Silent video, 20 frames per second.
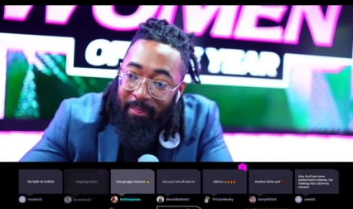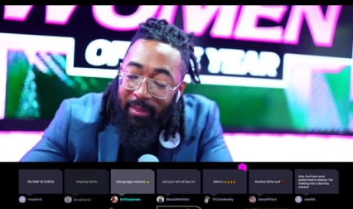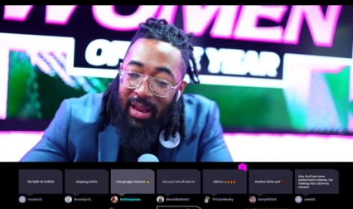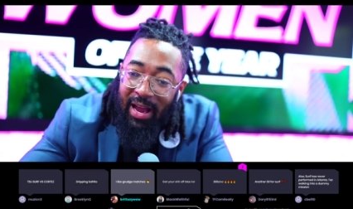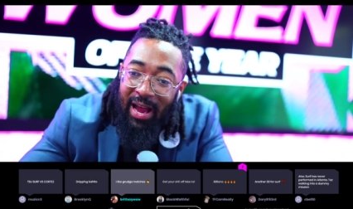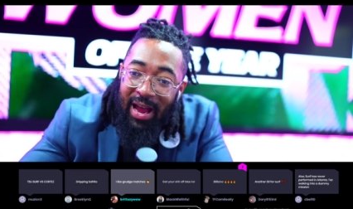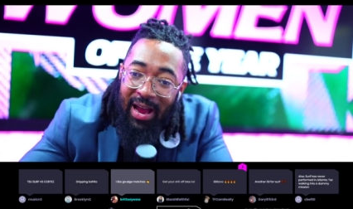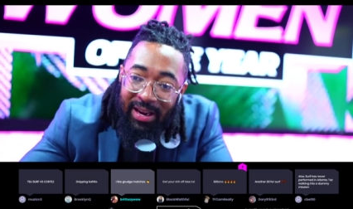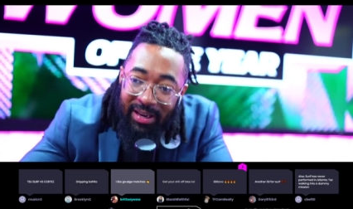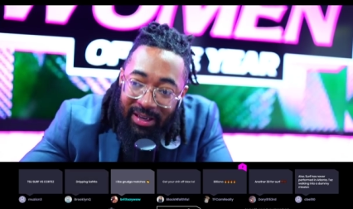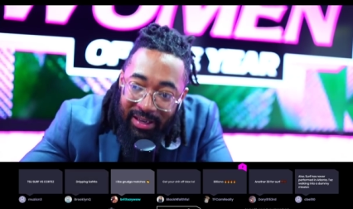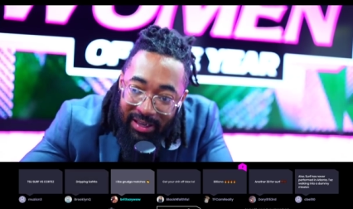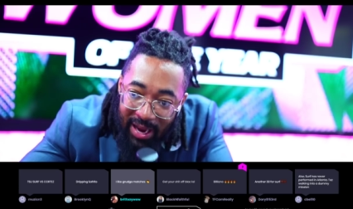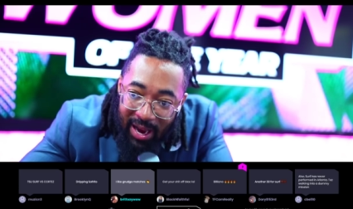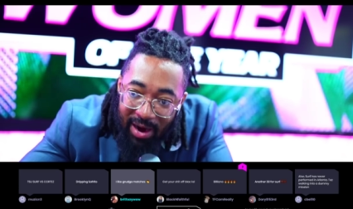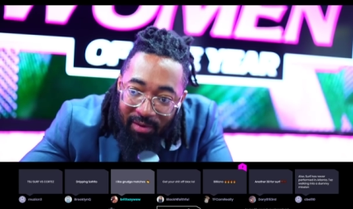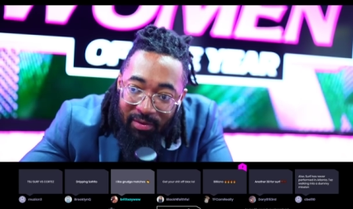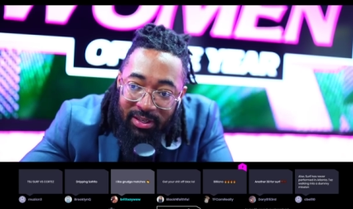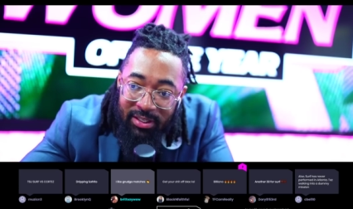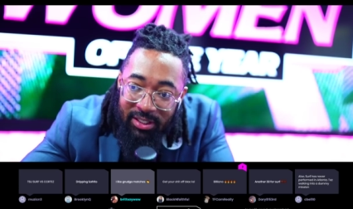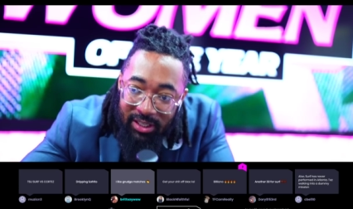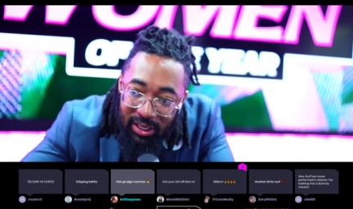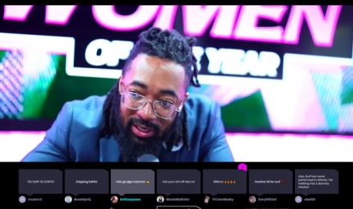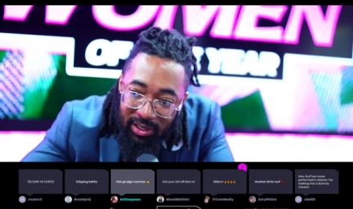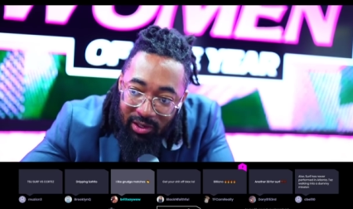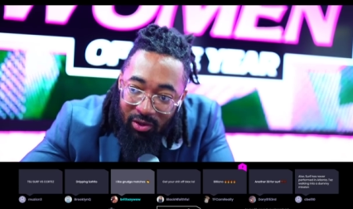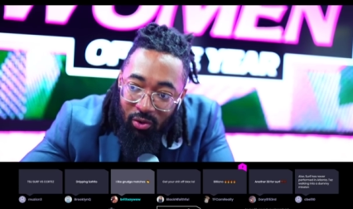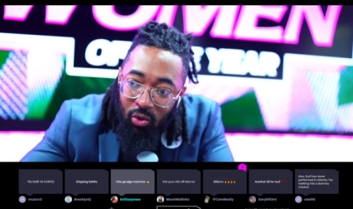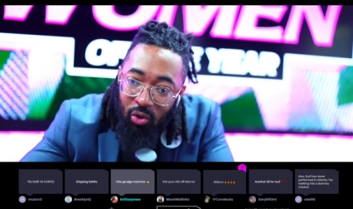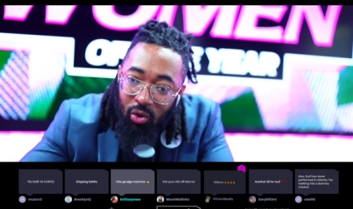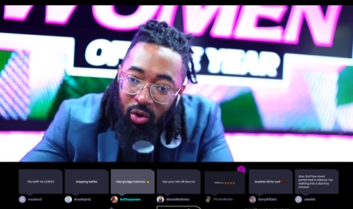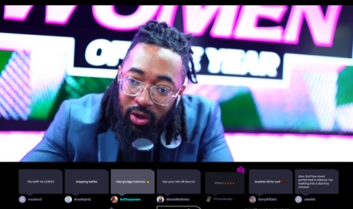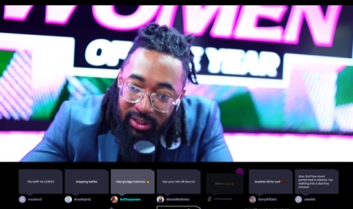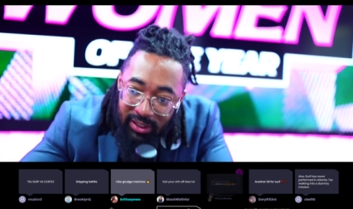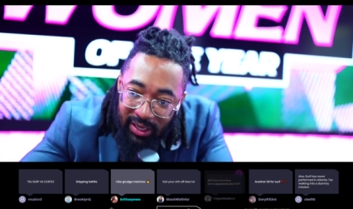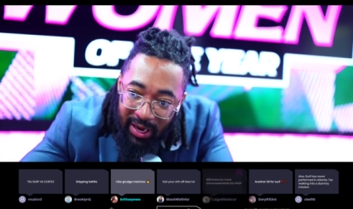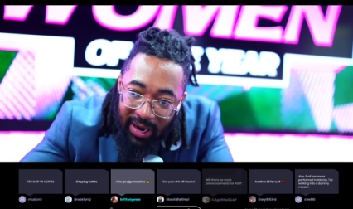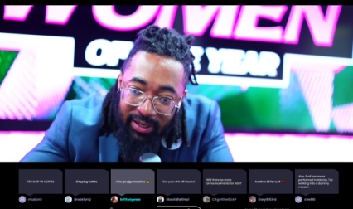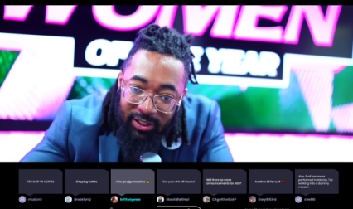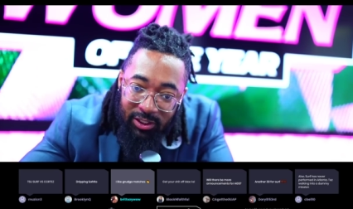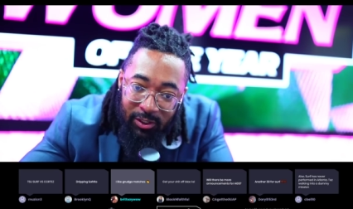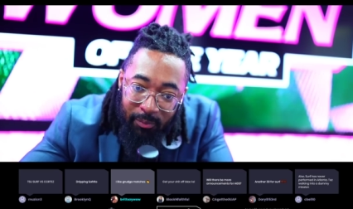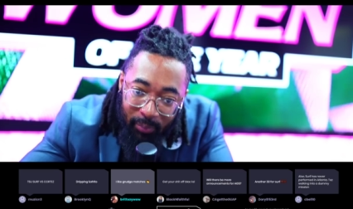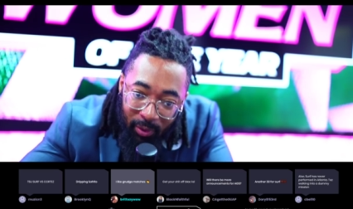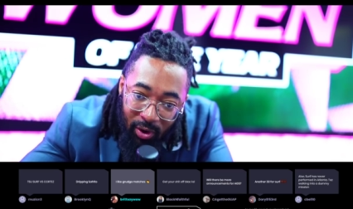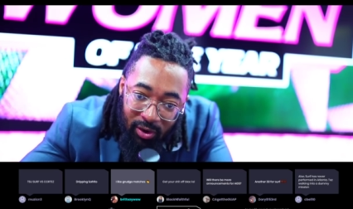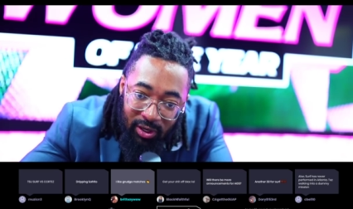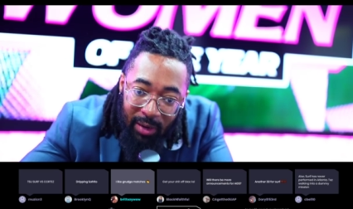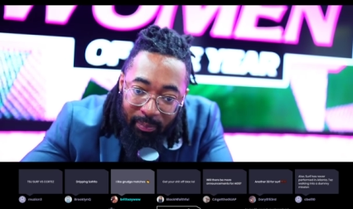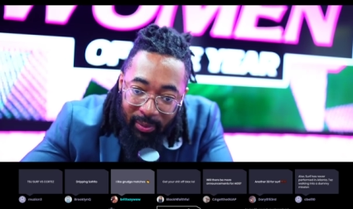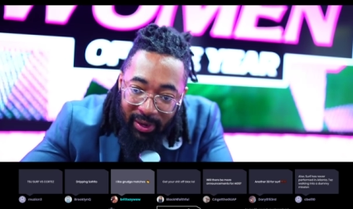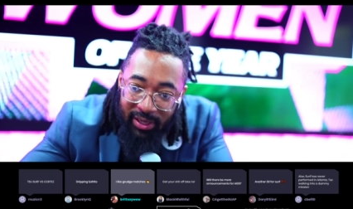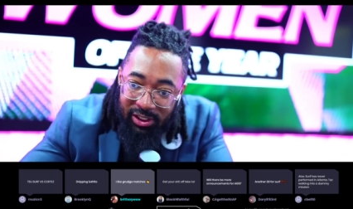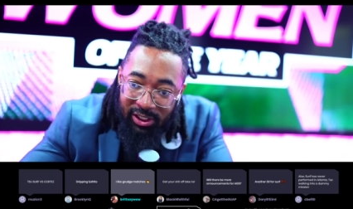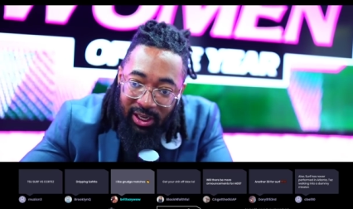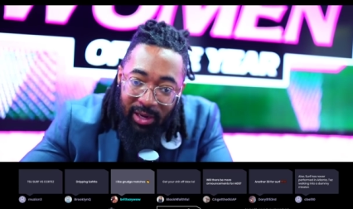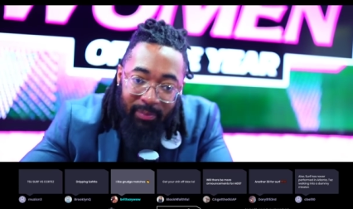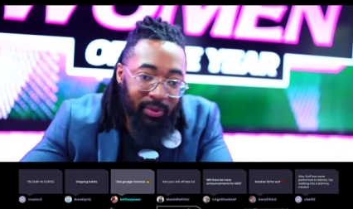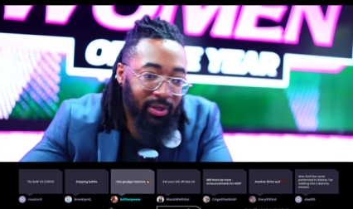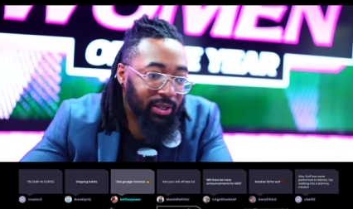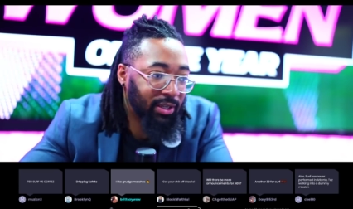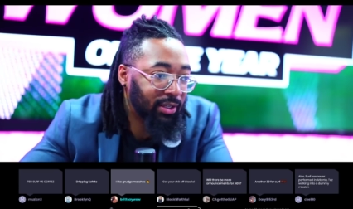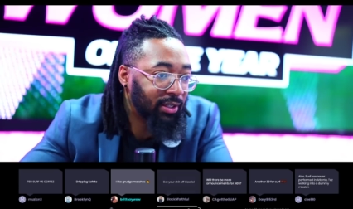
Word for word: I guarantee you Cortez is pulling up at champion.